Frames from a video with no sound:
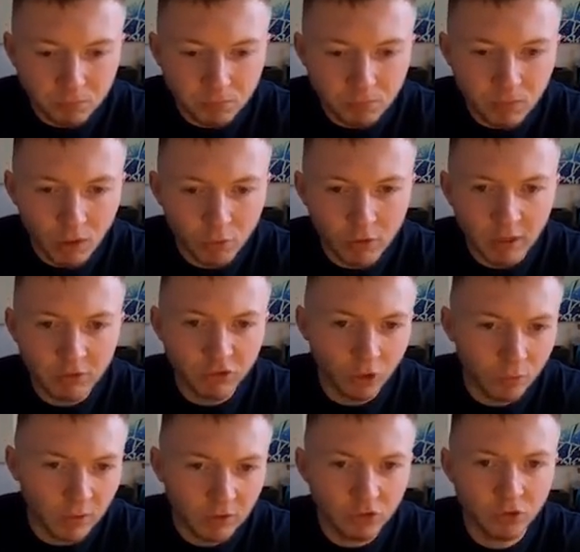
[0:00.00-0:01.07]
Okay, so
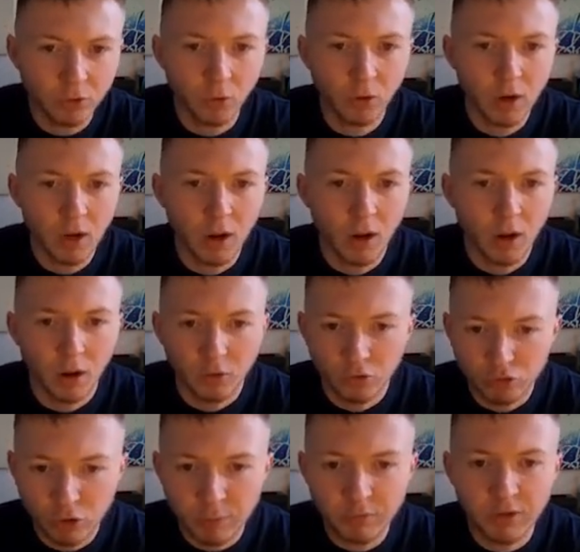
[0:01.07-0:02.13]
that's your
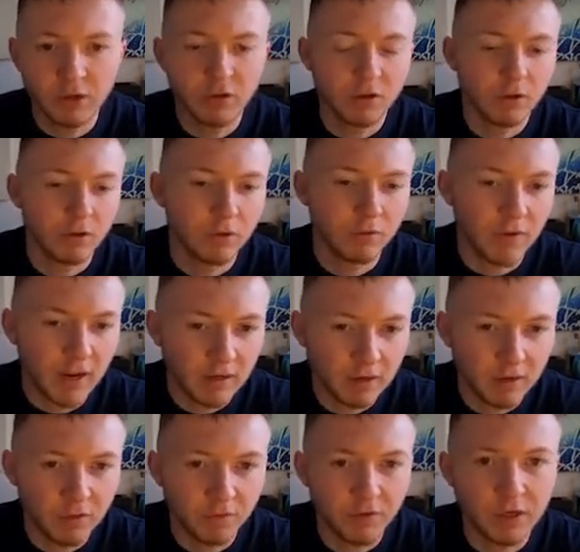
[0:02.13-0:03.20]
scripted. You've edited the
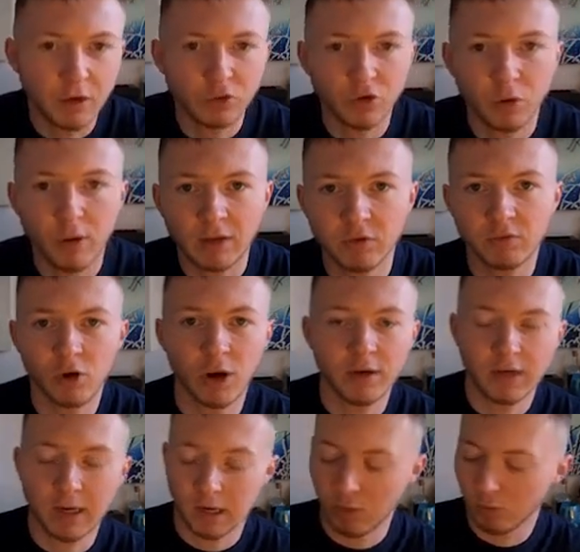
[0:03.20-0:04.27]
video. So as of right
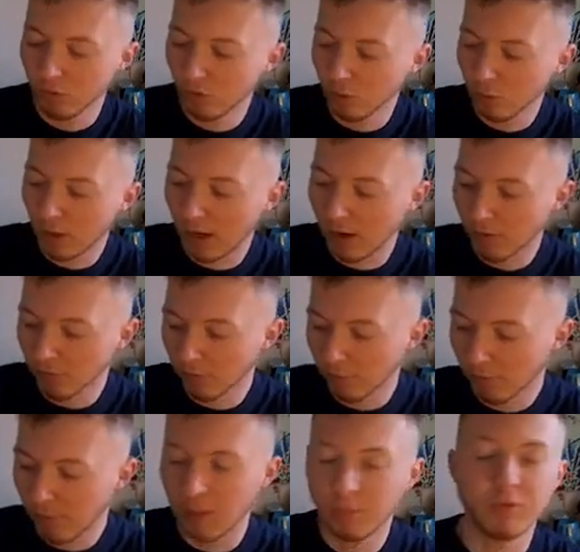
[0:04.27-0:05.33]
now, you have
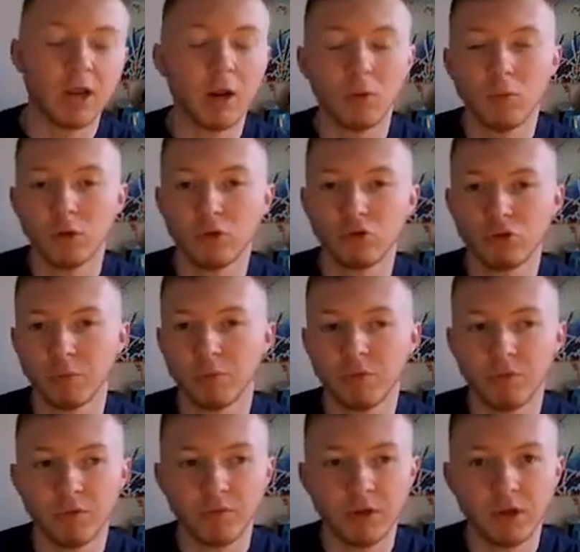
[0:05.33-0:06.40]
mapped out a script for the
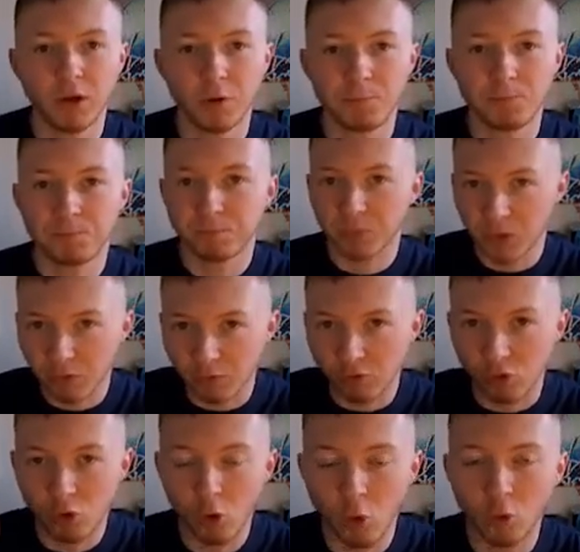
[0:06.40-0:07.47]
video. You've
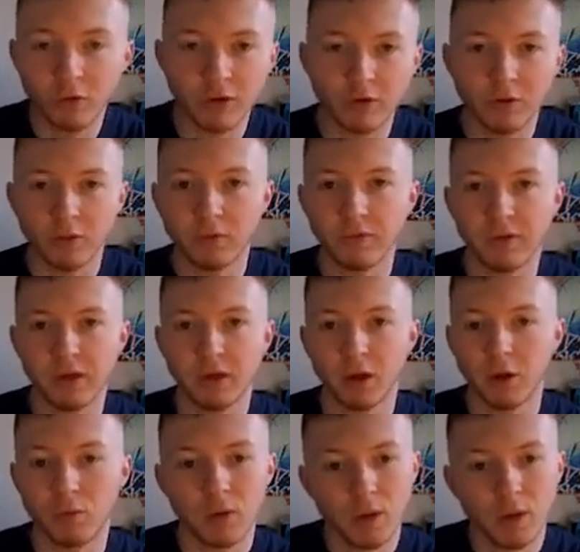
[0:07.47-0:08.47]
recorded the video.